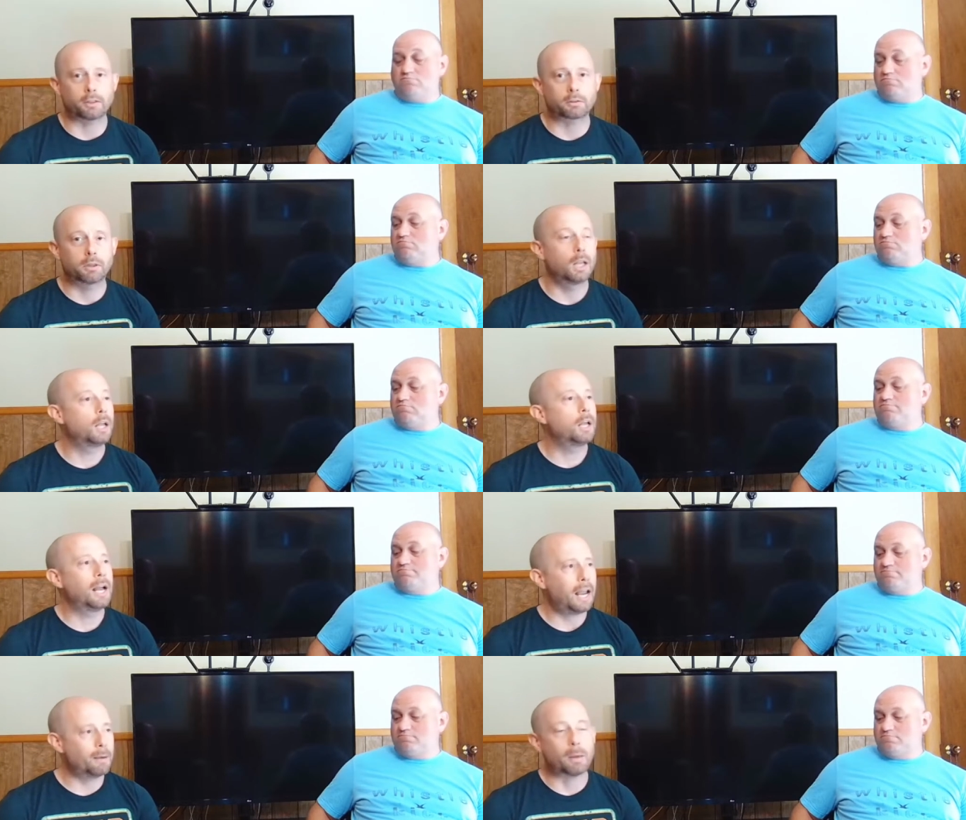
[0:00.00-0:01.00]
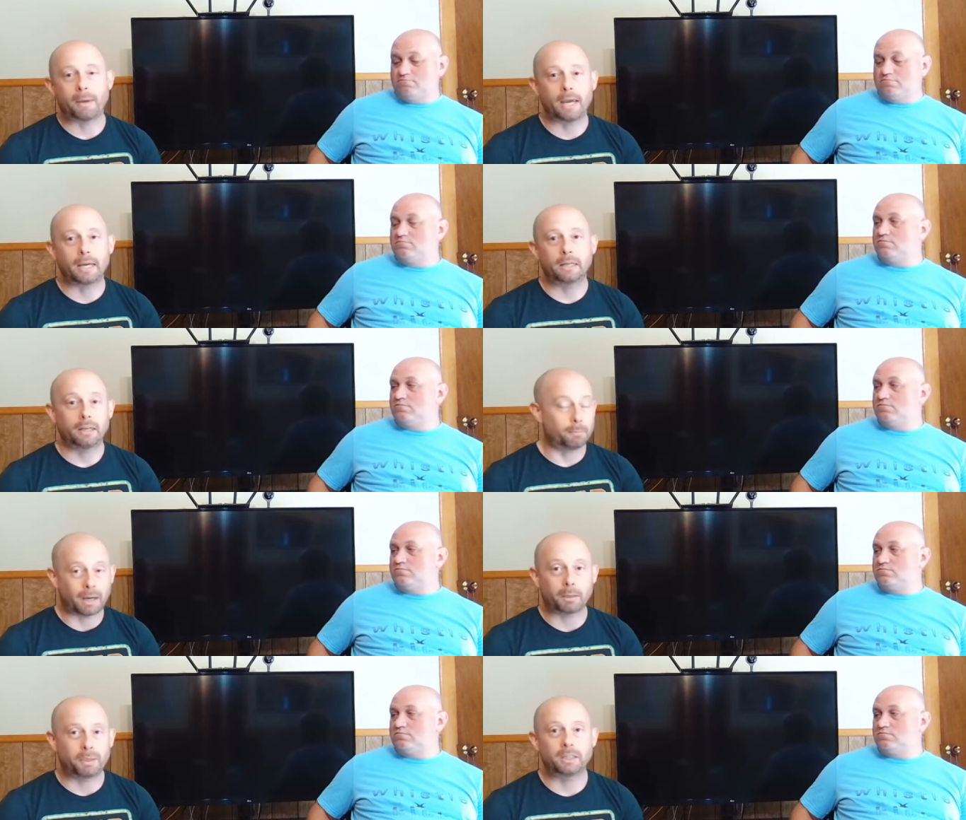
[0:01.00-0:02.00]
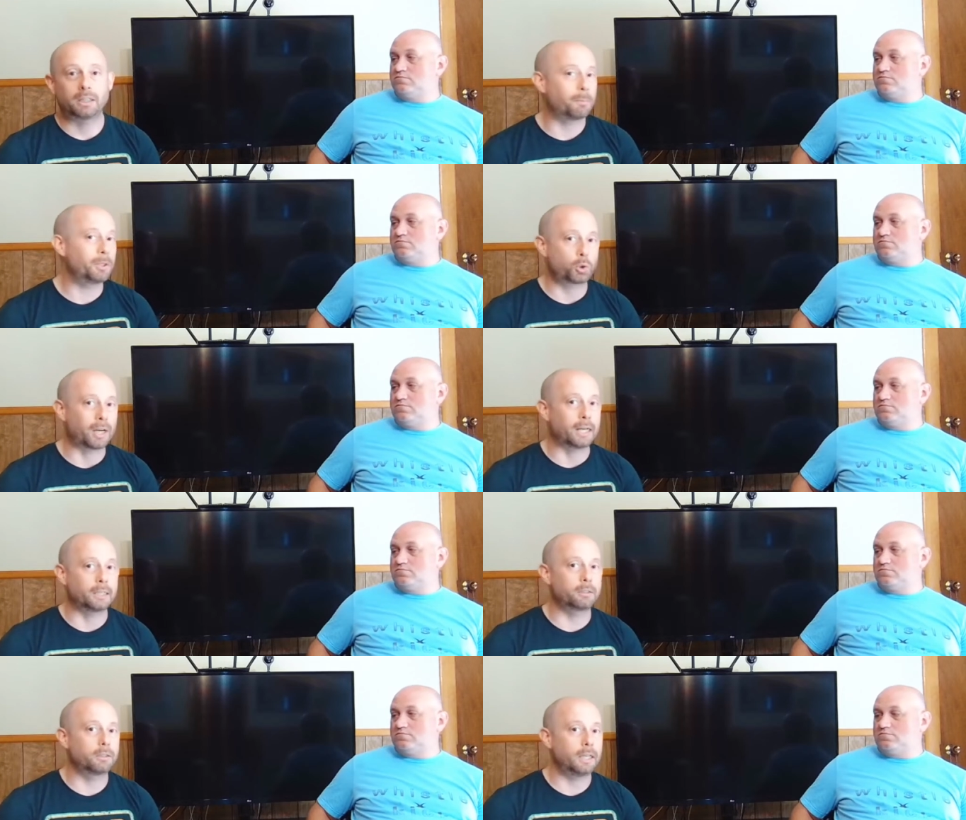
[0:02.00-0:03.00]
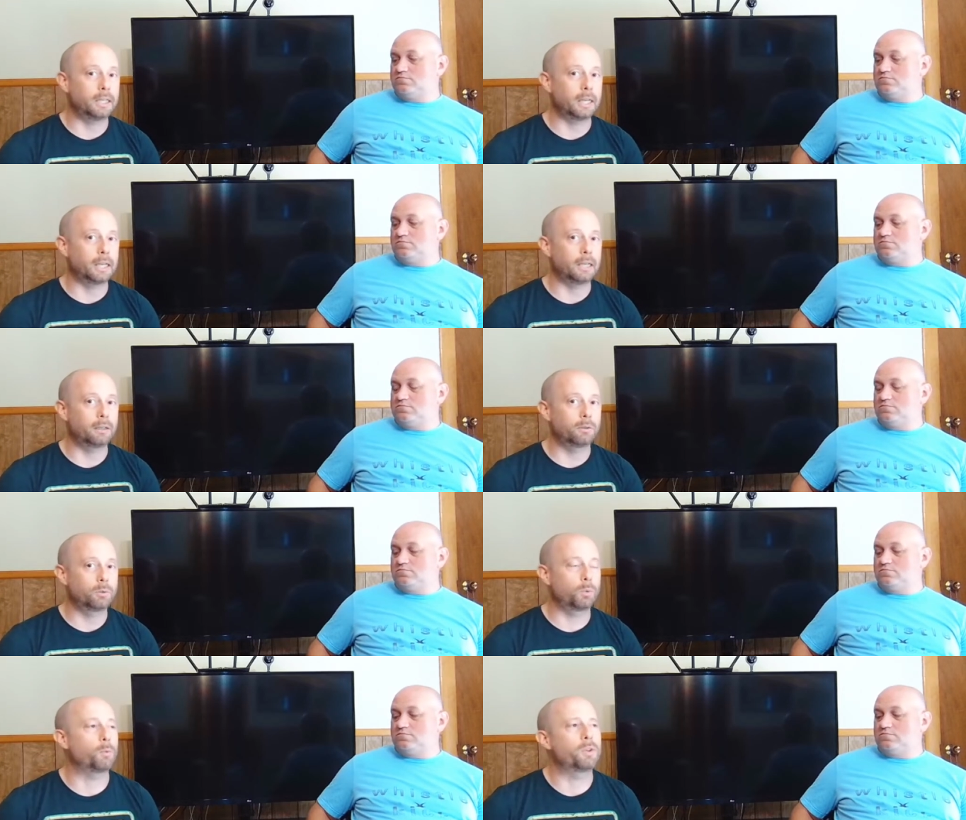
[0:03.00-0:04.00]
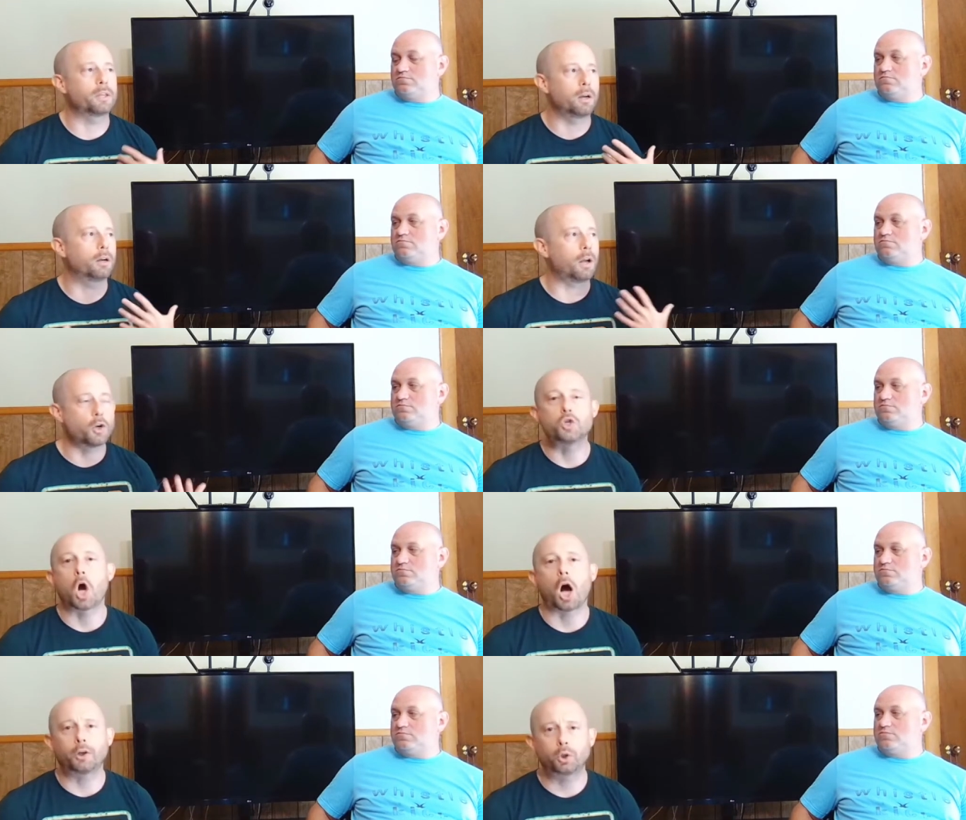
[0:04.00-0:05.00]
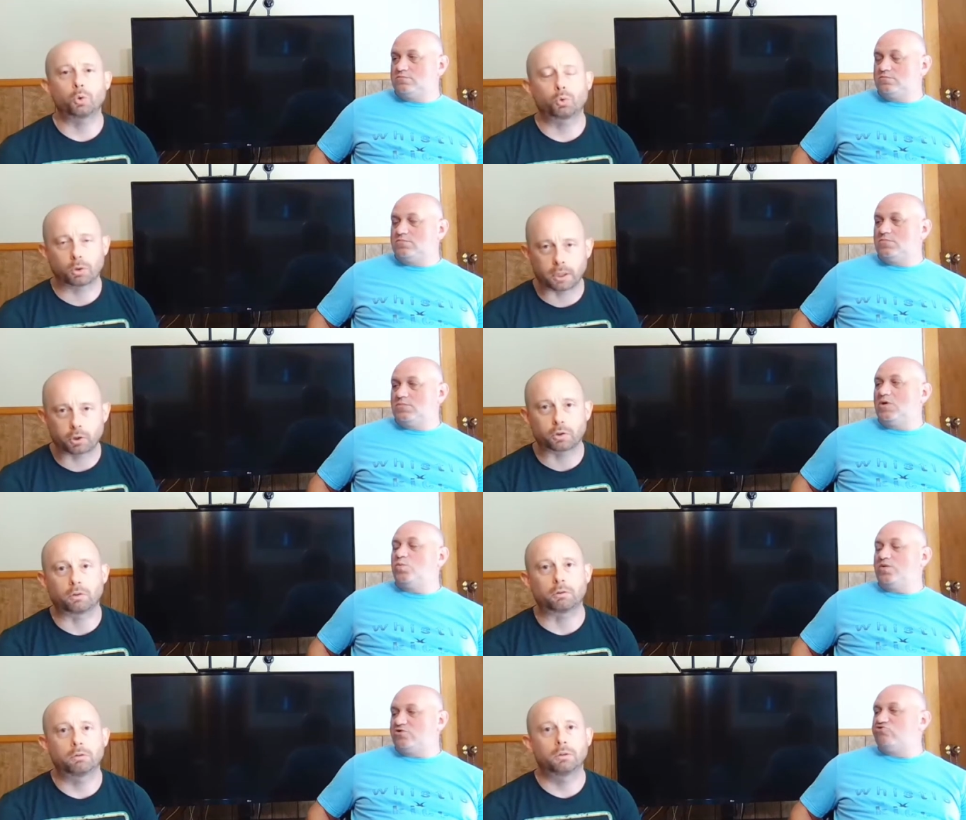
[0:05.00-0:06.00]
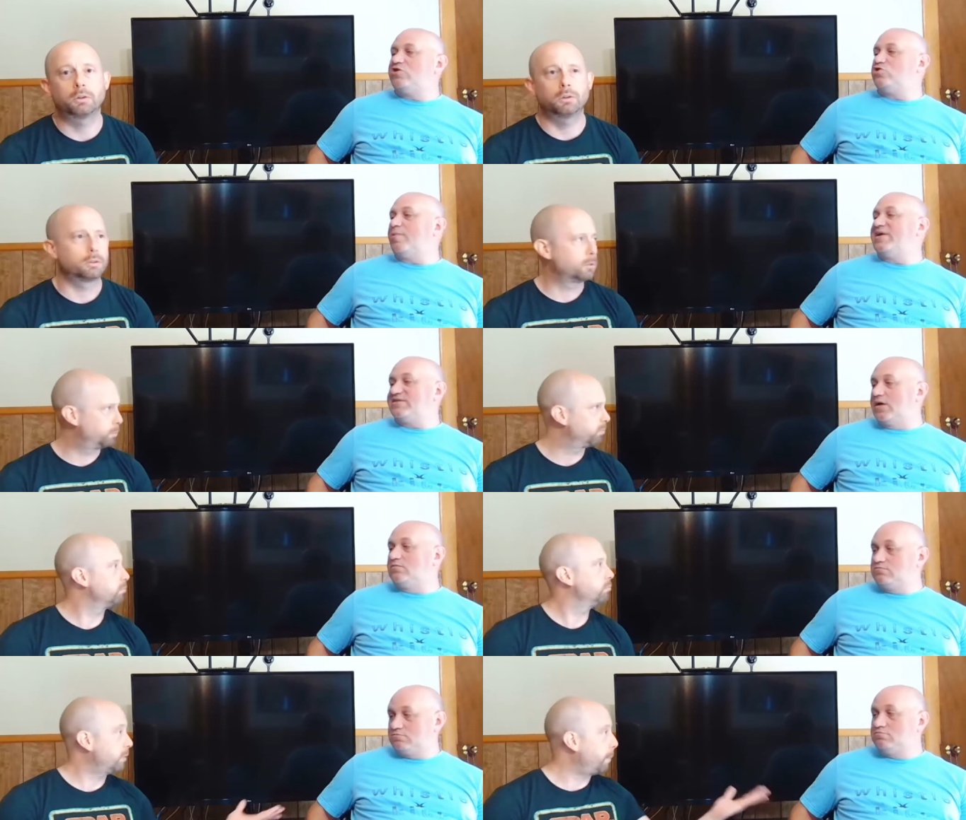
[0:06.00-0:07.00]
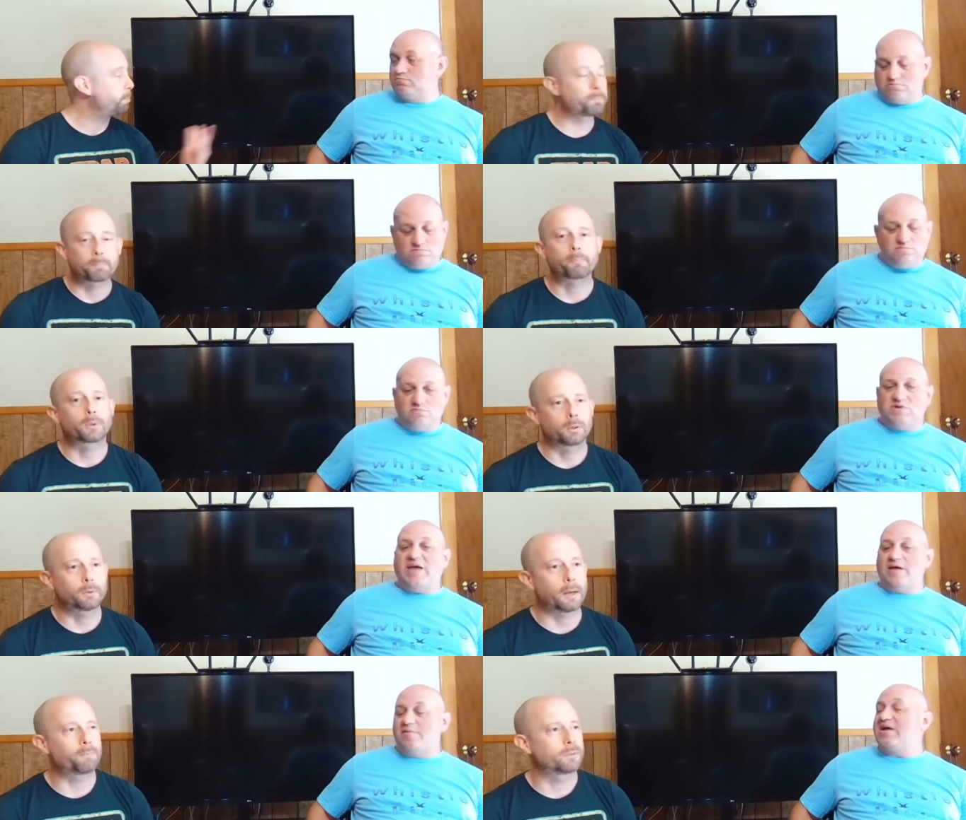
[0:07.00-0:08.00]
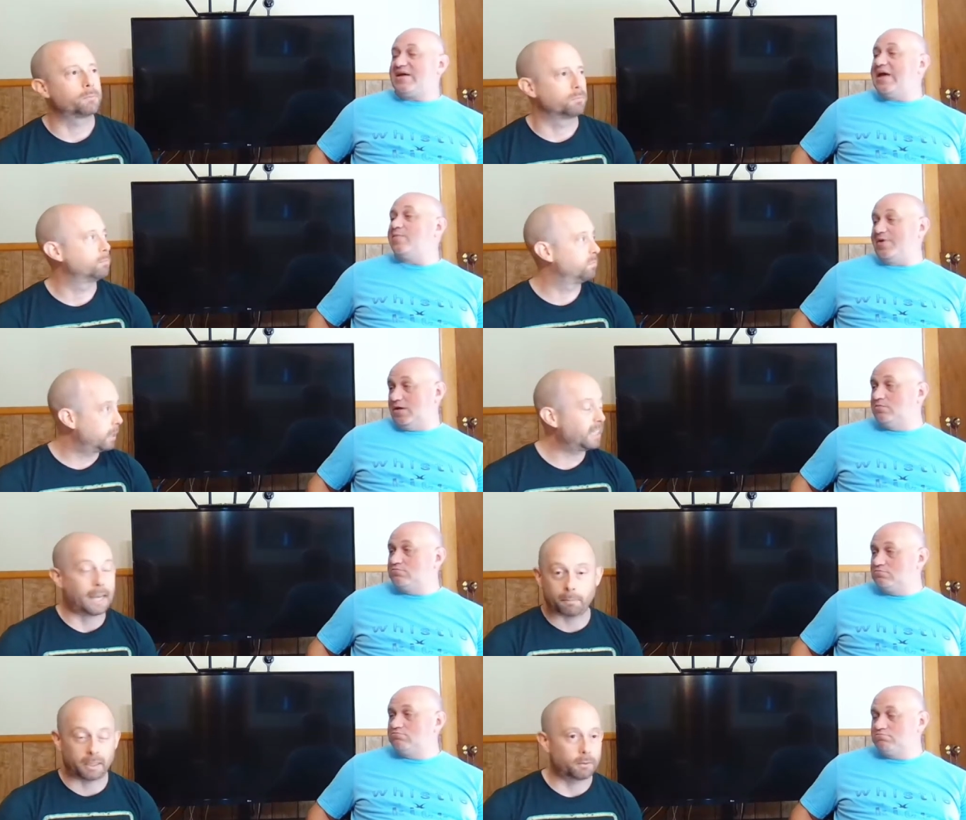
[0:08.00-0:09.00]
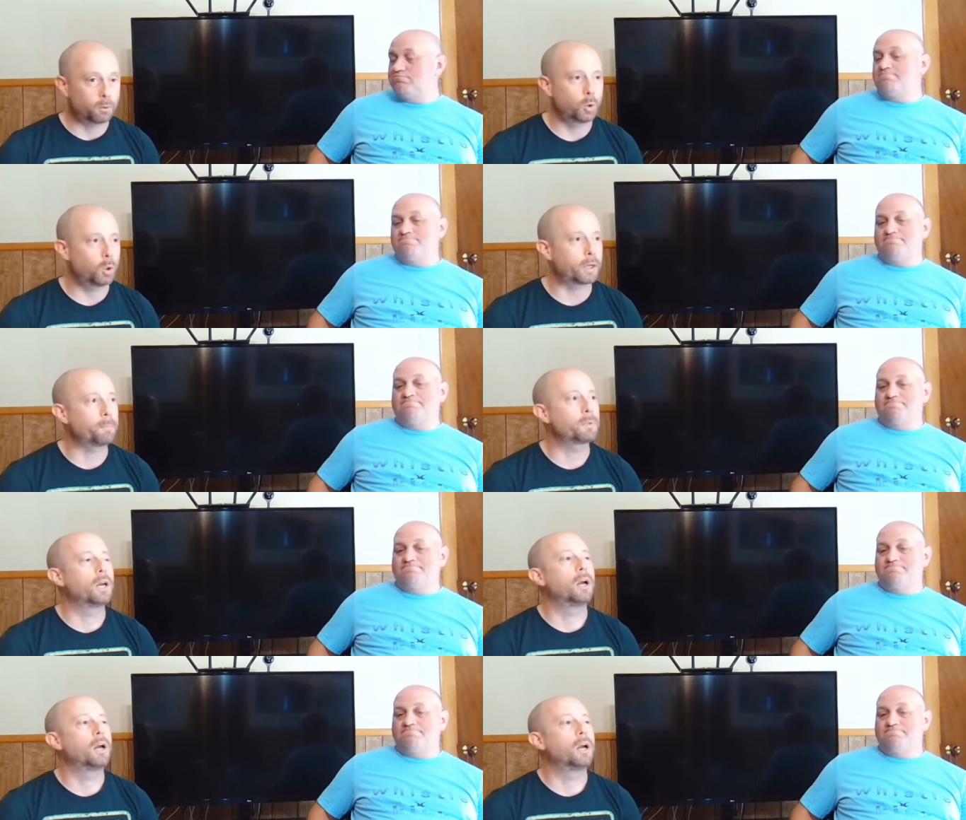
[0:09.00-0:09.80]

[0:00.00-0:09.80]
Speaker 1: artists. Mm-hmm. M M A, in my opinion, can be trained in a with, with a, a nod to traditional...
Speaker 2: With a traditional mindset. Yeah.
Speaker 1: Can, it can be. It can be. Okay.